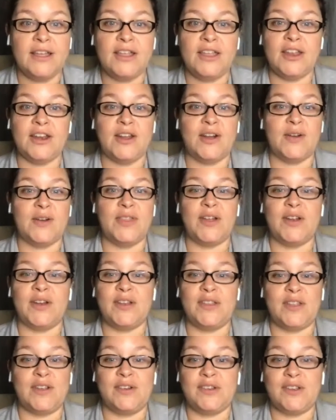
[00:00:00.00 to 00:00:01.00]
You know,
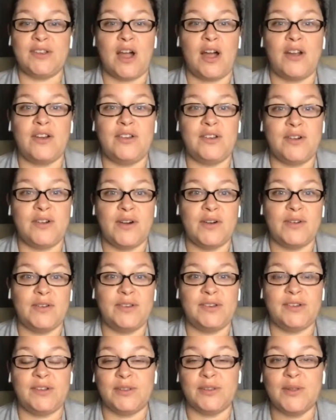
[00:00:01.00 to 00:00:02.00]
there's talk show
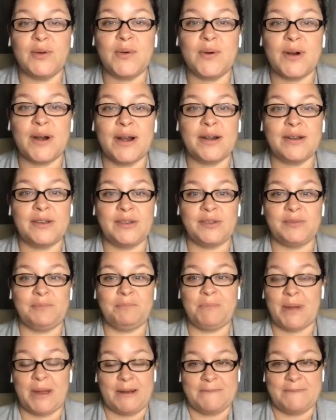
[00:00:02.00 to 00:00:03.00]
hosts galore,
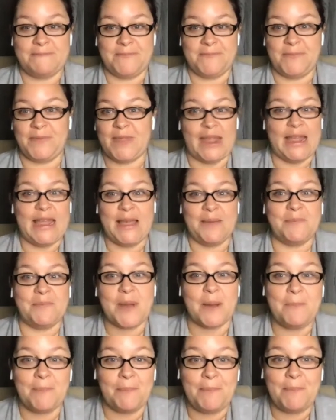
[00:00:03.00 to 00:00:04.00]
but they keep
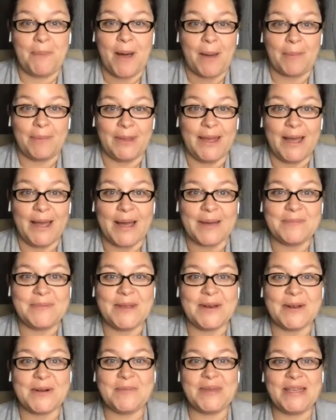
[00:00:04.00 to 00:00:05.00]
popping up,
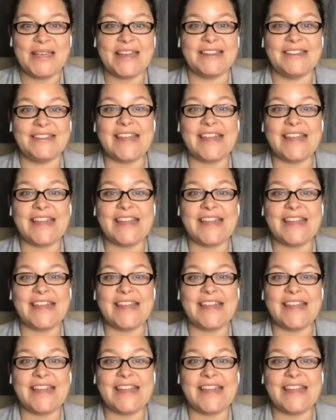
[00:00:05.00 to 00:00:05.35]
you know, because